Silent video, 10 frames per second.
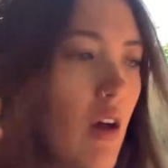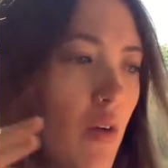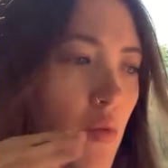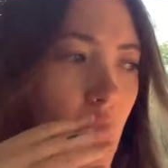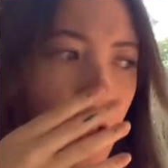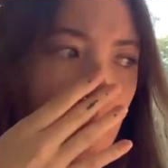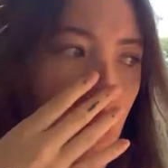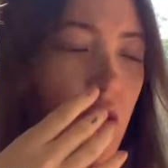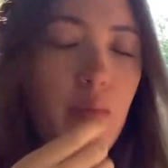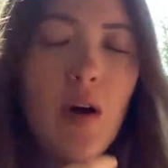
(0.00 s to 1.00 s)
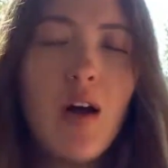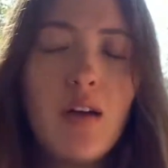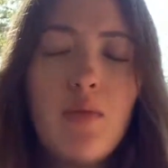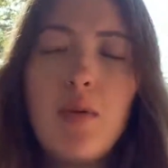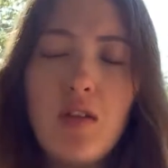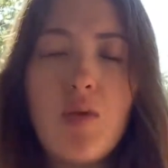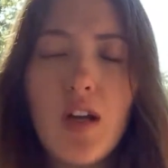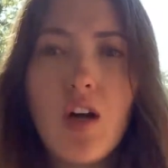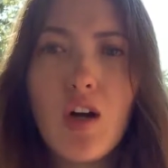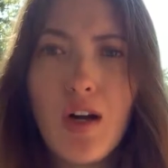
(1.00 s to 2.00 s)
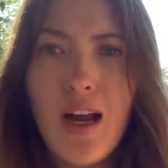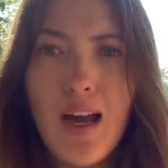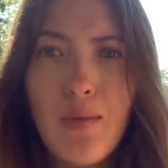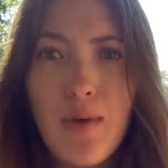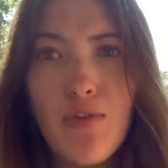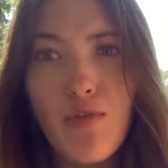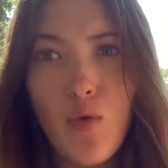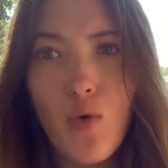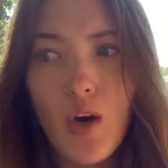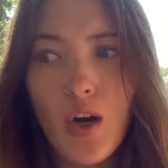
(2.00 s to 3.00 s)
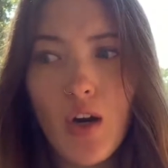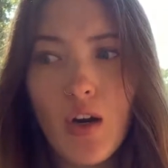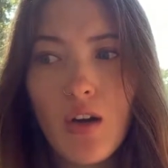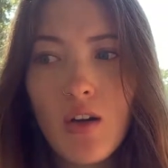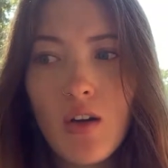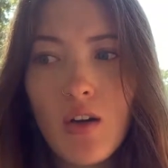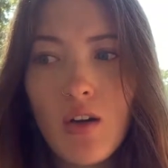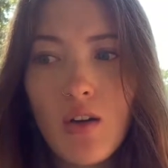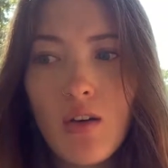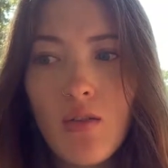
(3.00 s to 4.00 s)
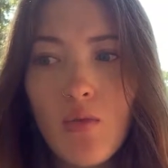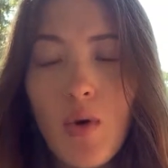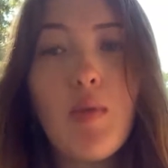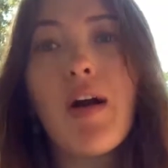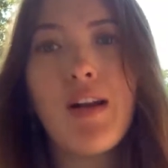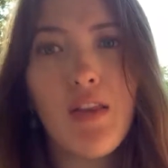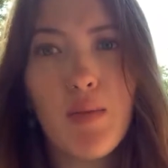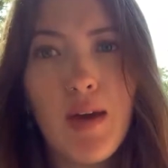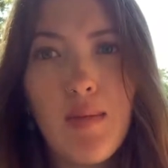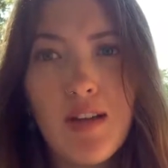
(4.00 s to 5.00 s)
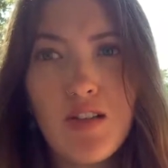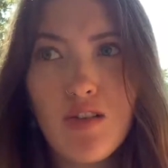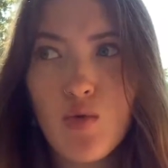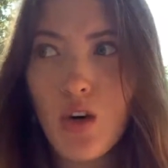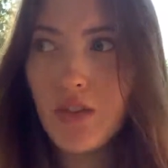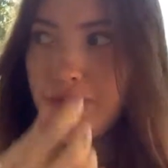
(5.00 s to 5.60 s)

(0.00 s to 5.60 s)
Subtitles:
really build a bond between her and I before we brought another baby into this world.